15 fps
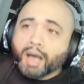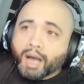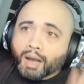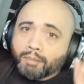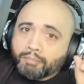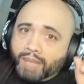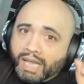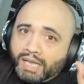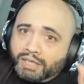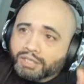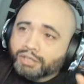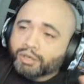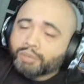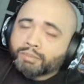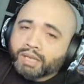
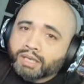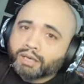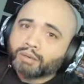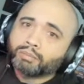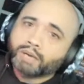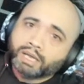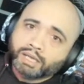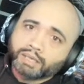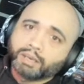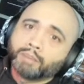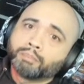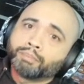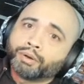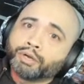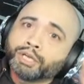Imagine Omega Red
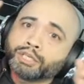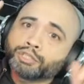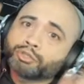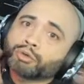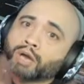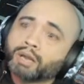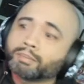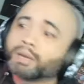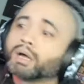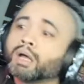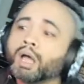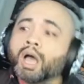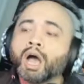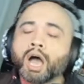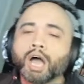putting trauma
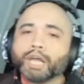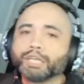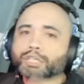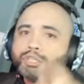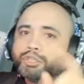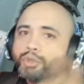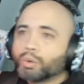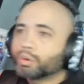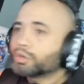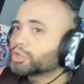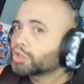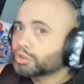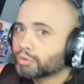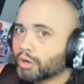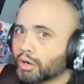on your
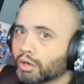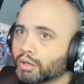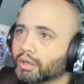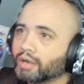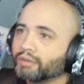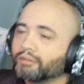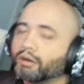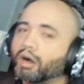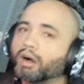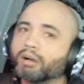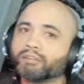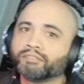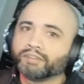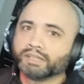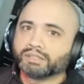strong
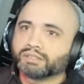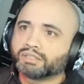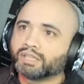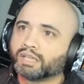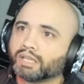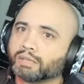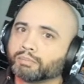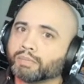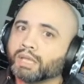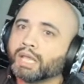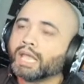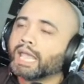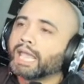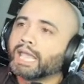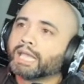offense team
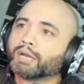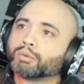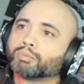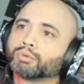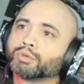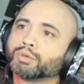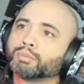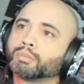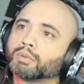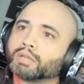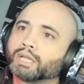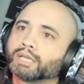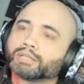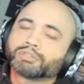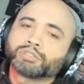in a room
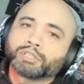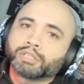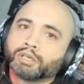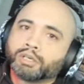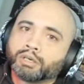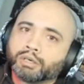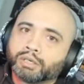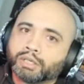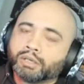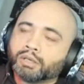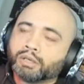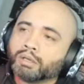like security.